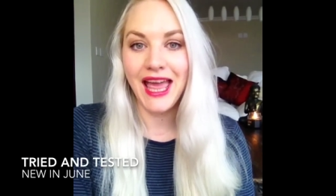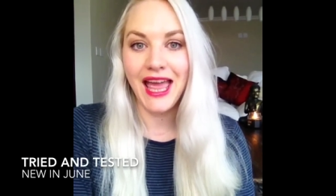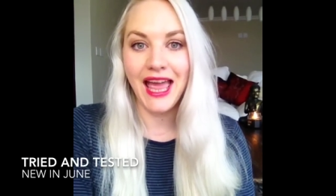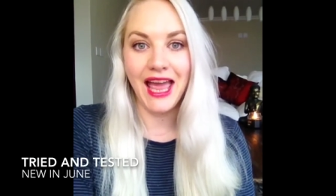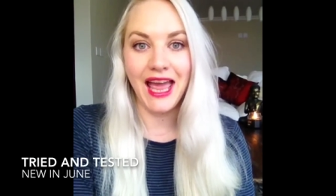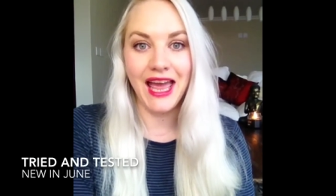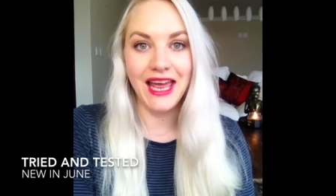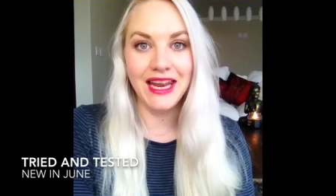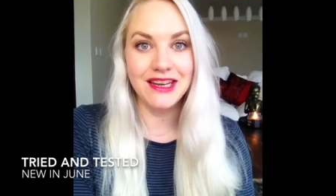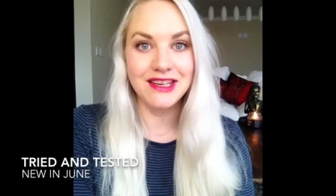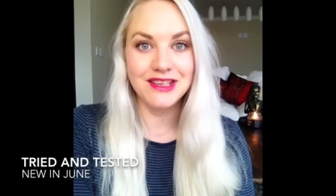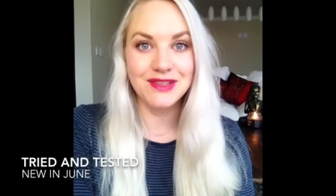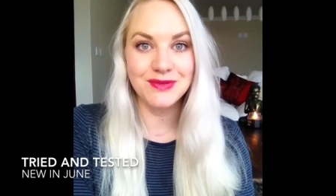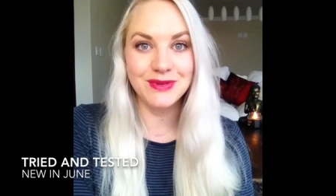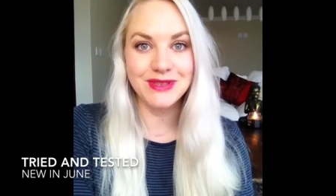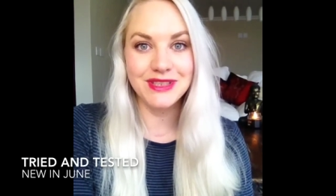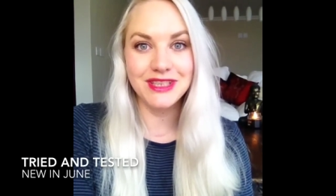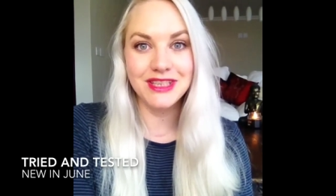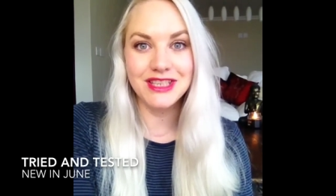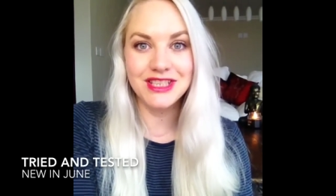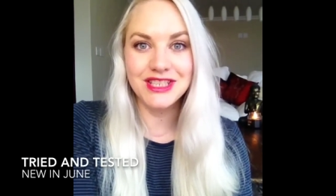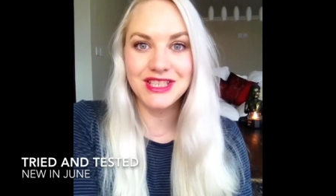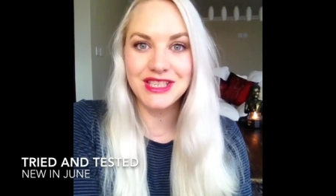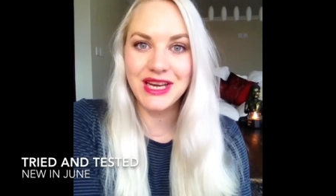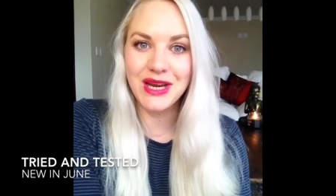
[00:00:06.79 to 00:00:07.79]
and I just wanted
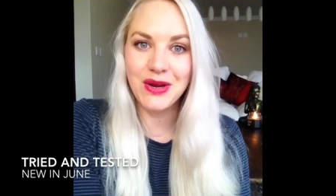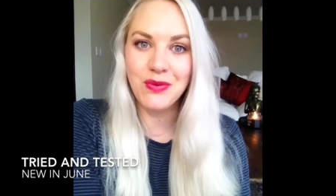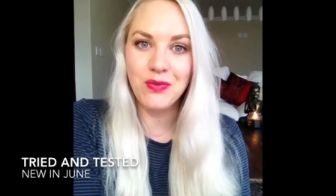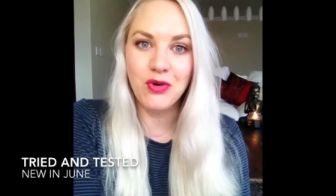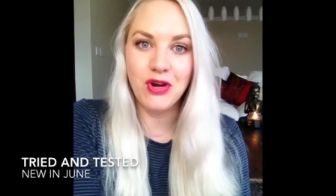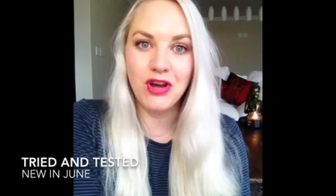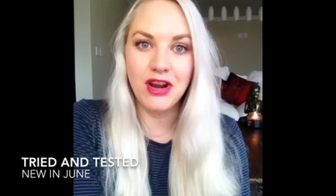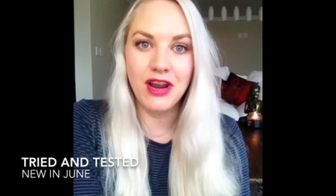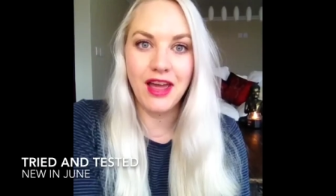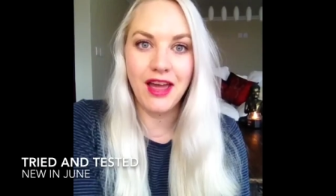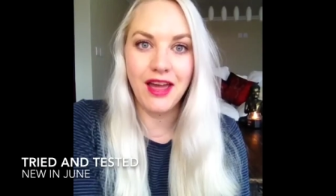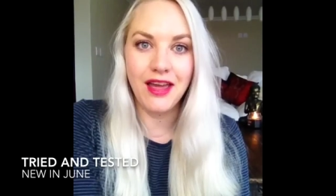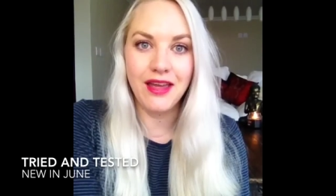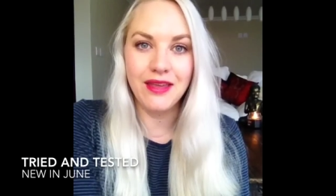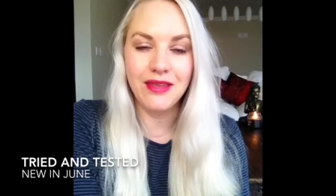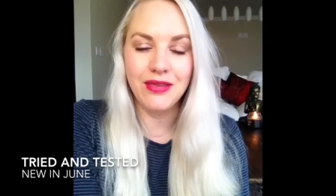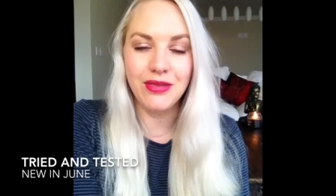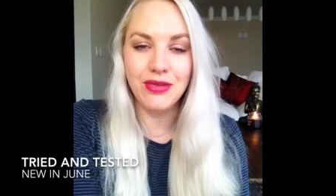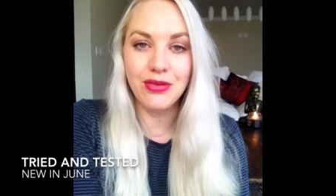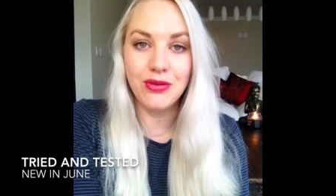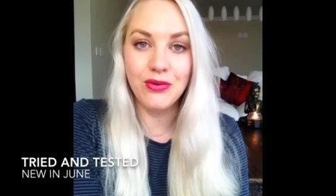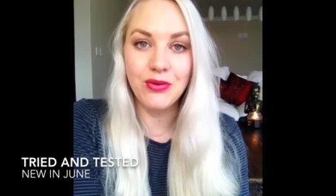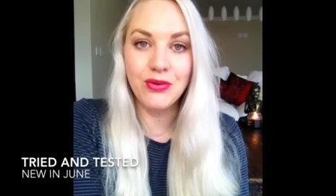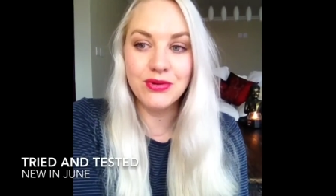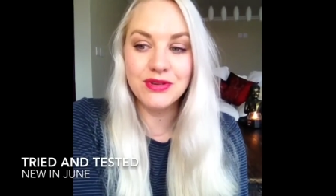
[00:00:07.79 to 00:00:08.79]
to share what I
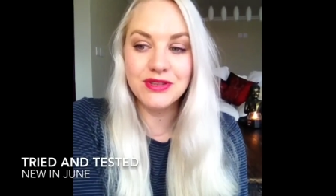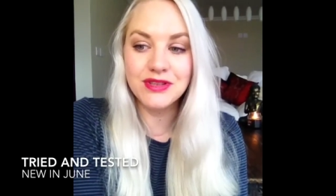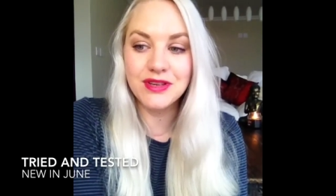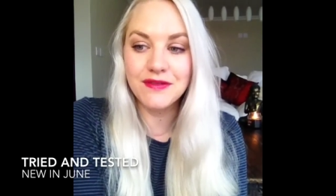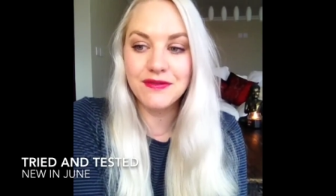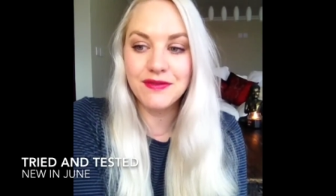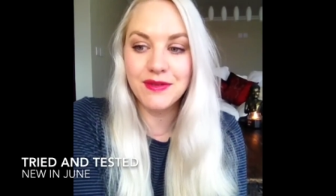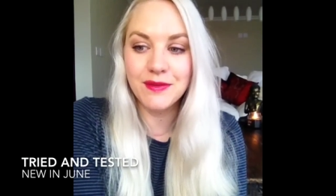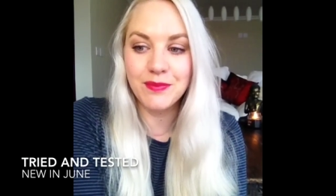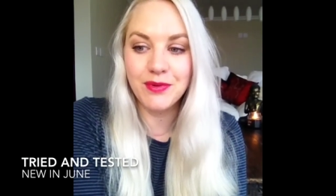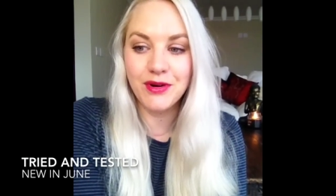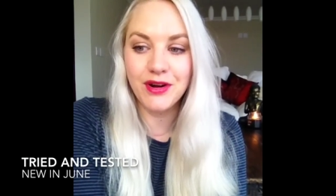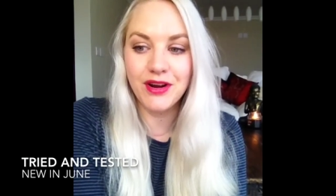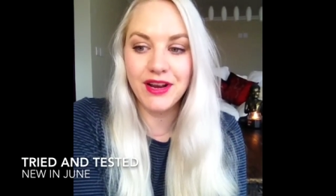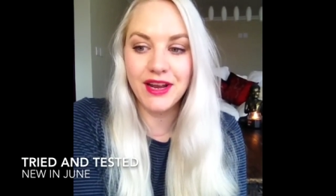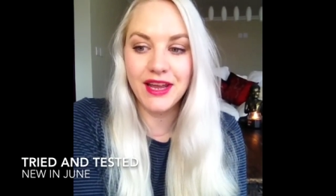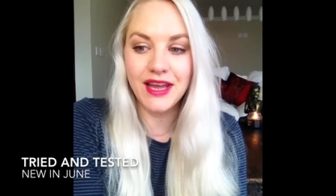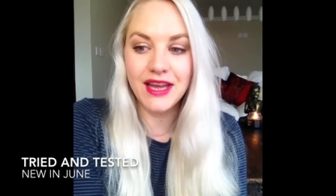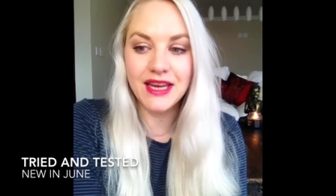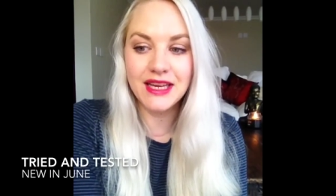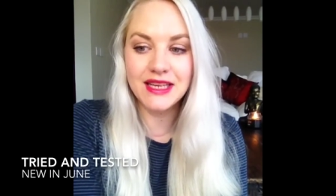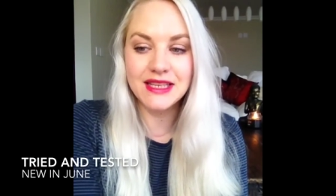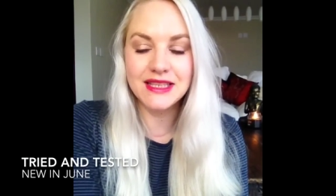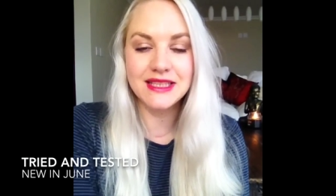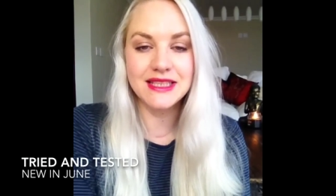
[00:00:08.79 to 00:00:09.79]
thought of the
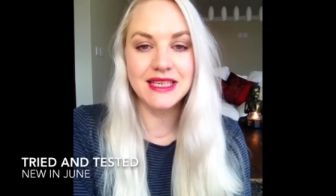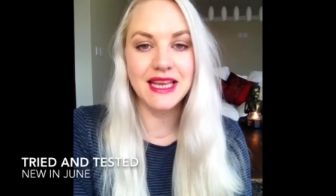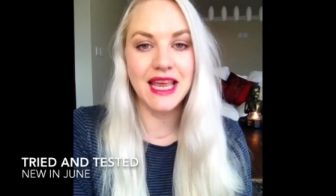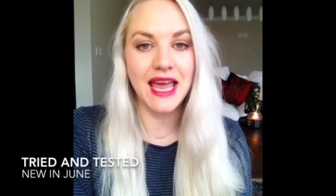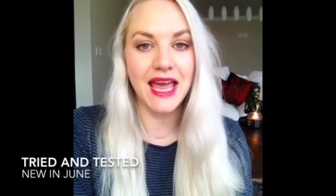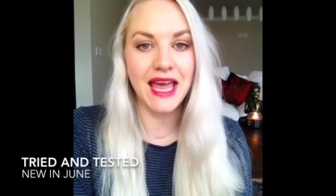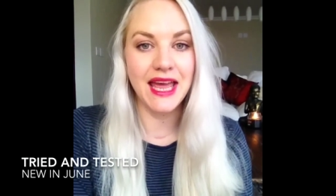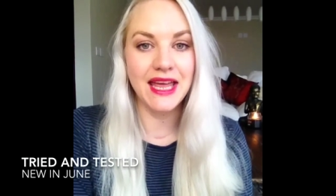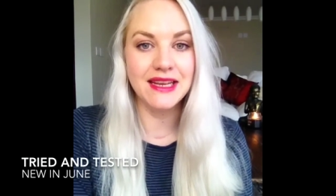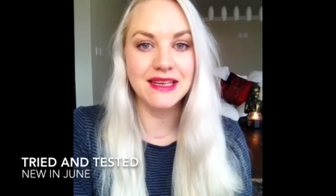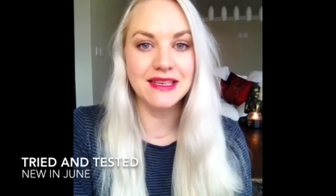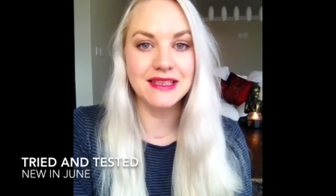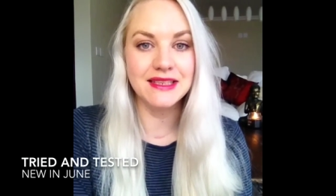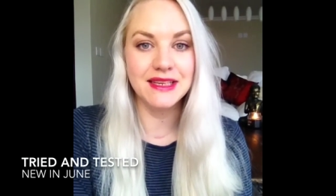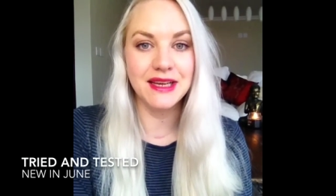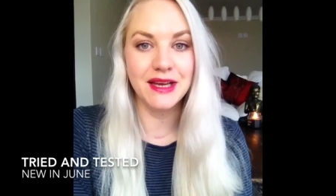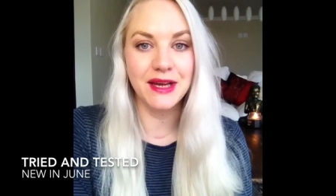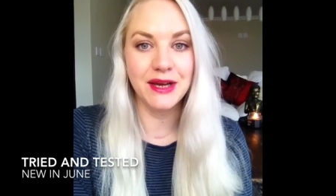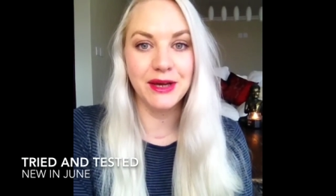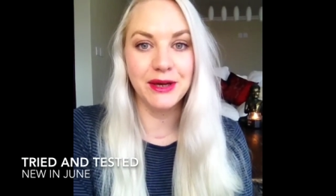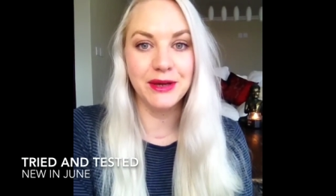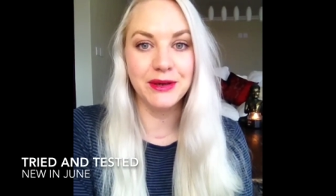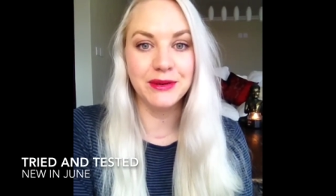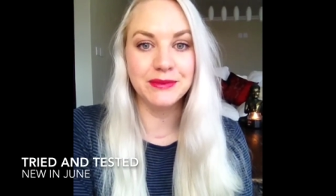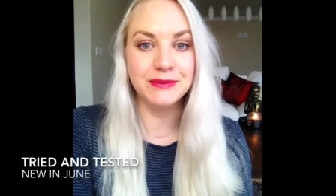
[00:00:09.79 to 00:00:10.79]
product.
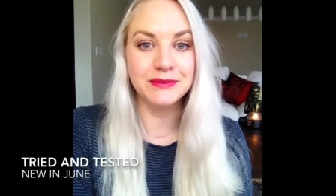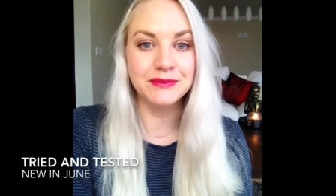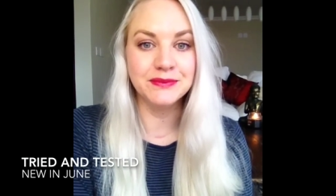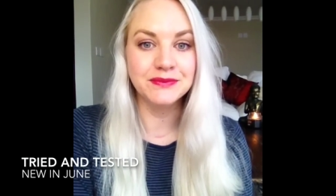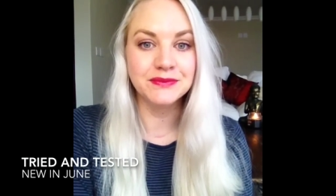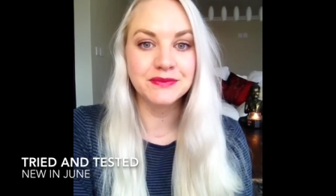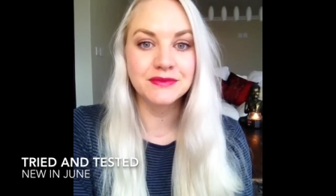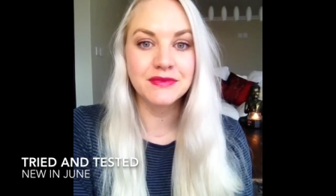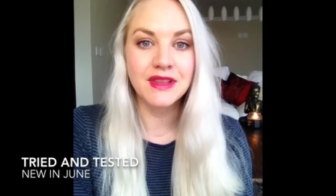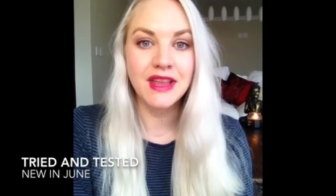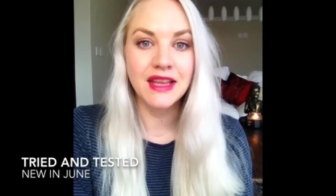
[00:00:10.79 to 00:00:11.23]
And